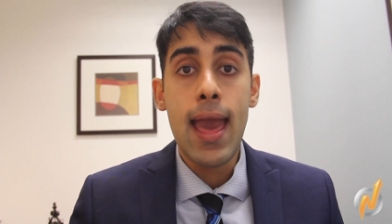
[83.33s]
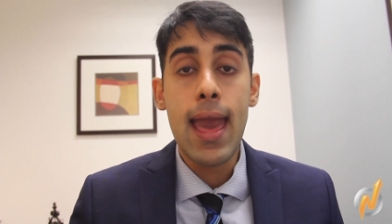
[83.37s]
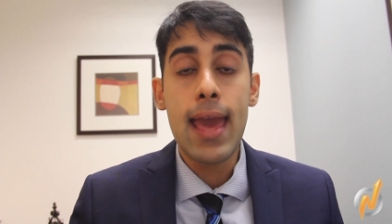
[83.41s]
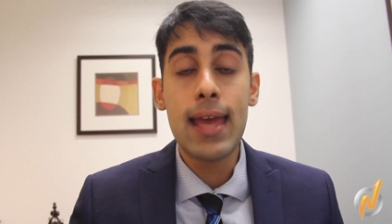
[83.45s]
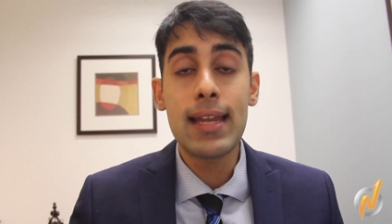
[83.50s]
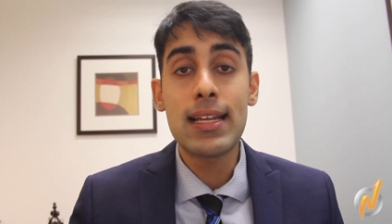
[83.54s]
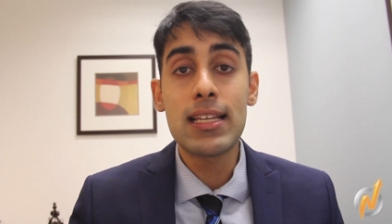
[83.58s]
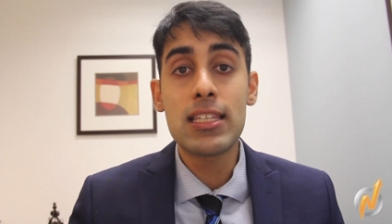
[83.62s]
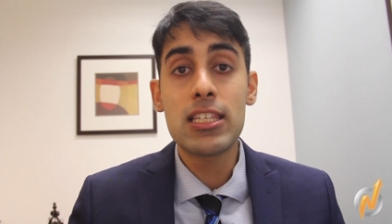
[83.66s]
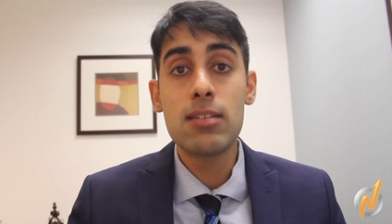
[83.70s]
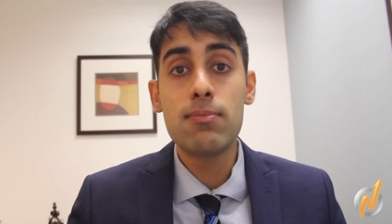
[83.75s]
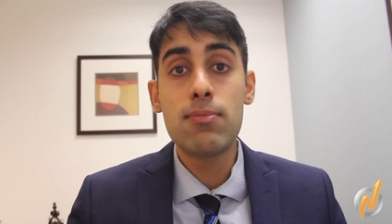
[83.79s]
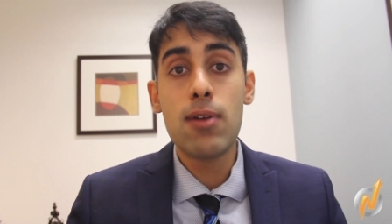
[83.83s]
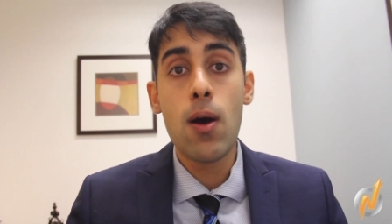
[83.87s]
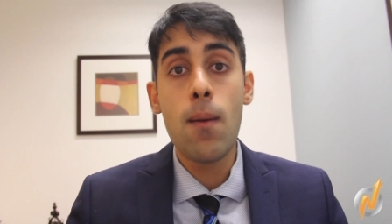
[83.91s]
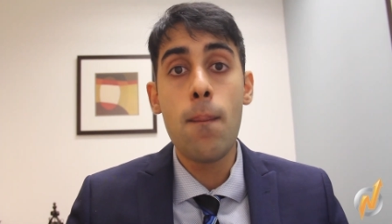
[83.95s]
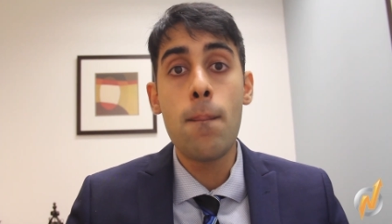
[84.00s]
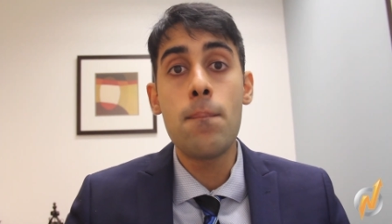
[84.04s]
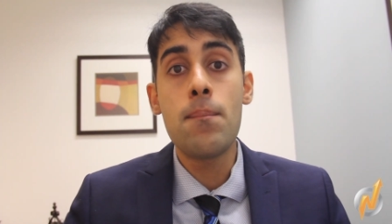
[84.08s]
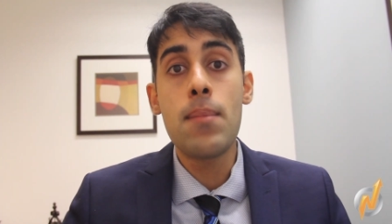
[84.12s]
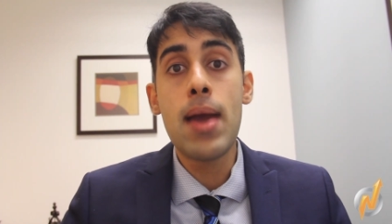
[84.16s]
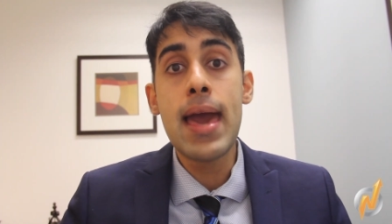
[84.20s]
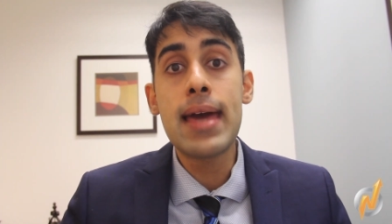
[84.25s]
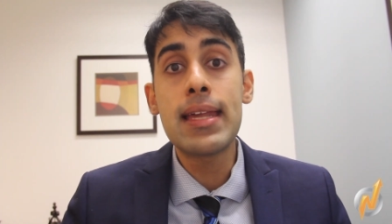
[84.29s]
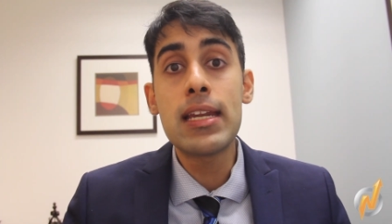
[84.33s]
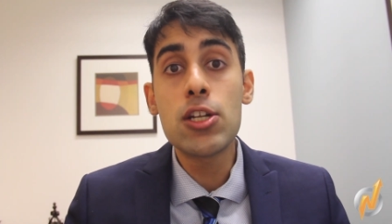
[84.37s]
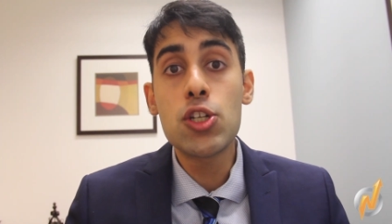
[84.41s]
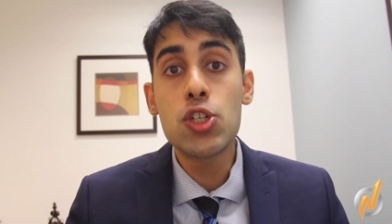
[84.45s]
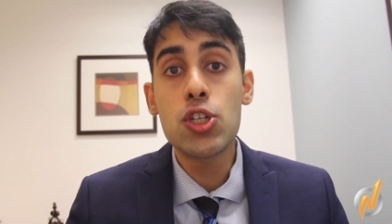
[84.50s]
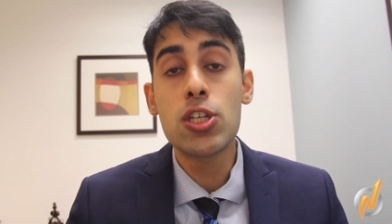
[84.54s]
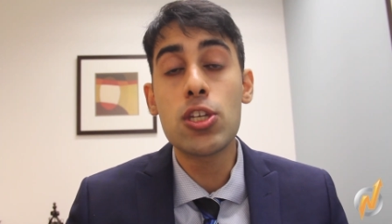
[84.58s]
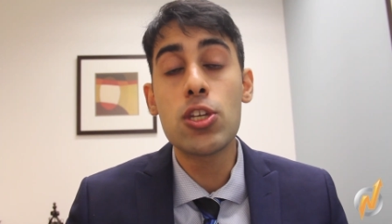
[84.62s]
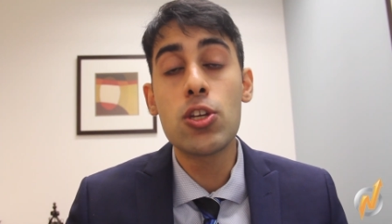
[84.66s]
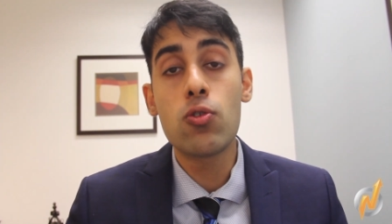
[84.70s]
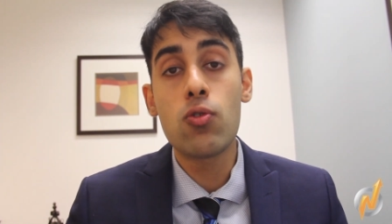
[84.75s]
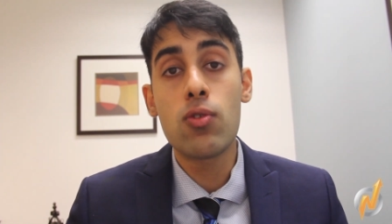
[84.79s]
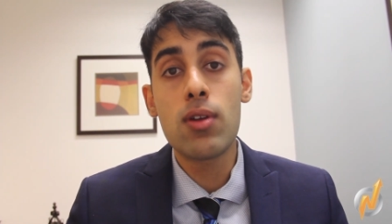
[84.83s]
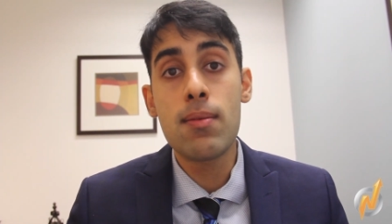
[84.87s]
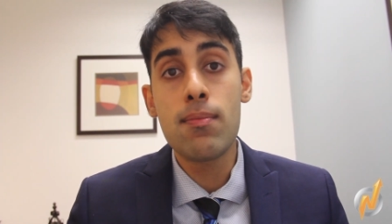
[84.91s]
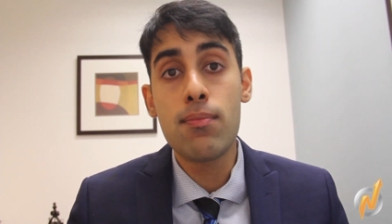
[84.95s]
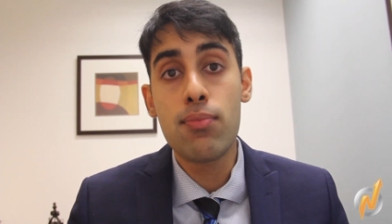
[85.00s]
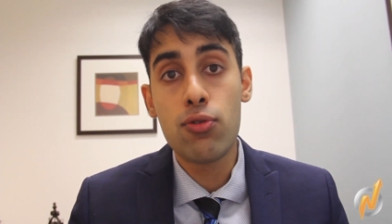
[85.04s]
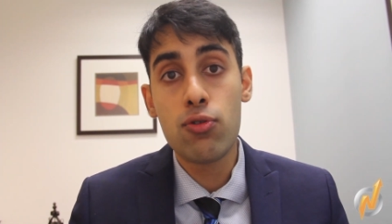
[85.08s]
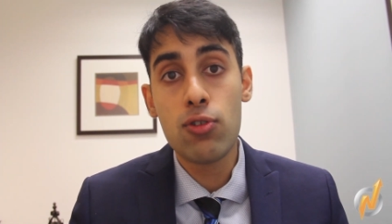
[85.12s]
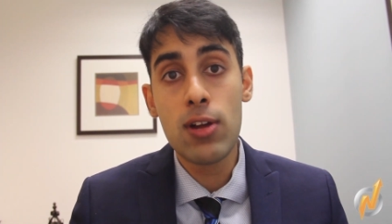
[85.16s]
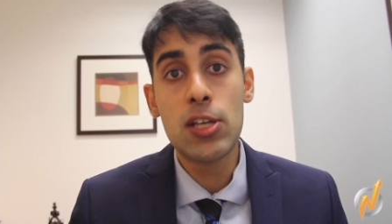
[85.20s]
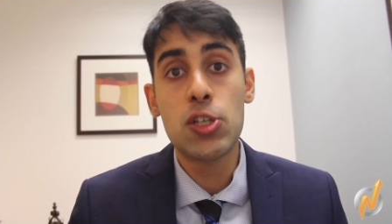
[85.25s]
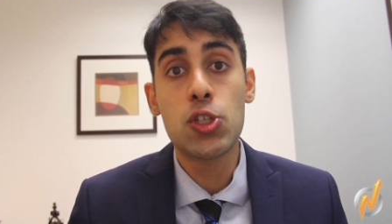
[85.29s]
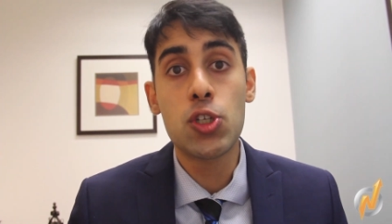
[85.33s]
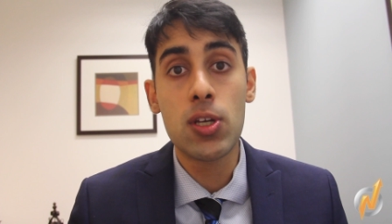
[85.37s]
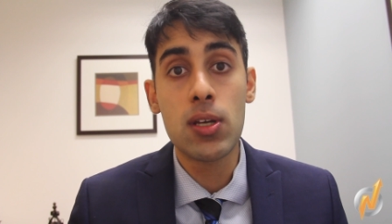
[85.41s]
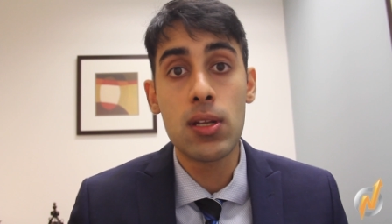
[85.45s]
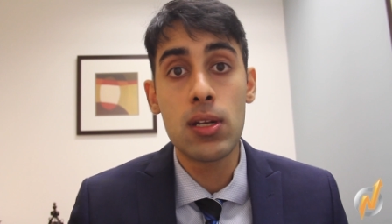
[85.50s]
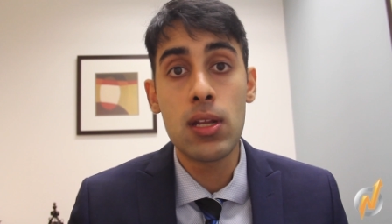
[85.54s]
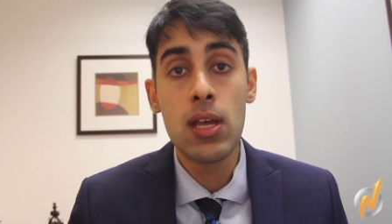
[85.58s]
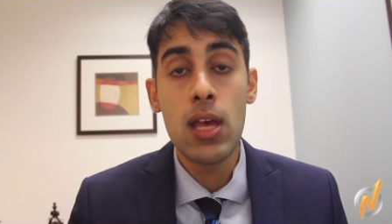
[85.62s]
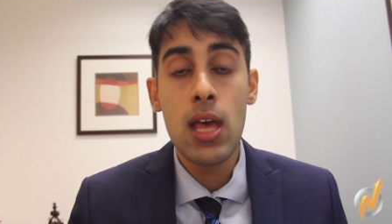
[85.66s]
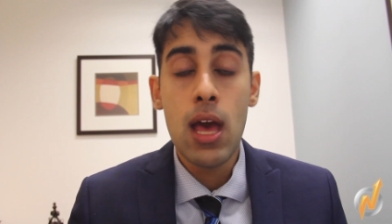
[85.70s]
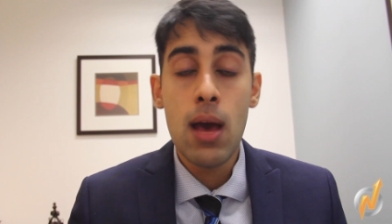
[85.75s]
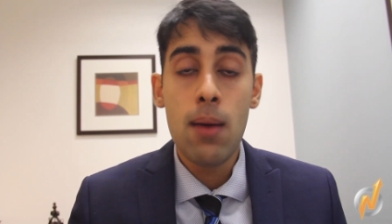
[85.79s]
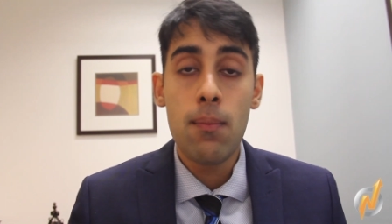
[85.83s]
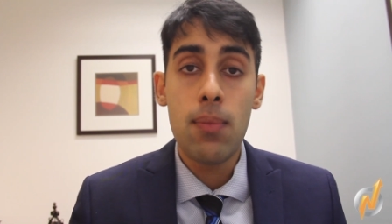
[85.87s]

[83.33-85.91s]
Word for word: And it's about managing your impression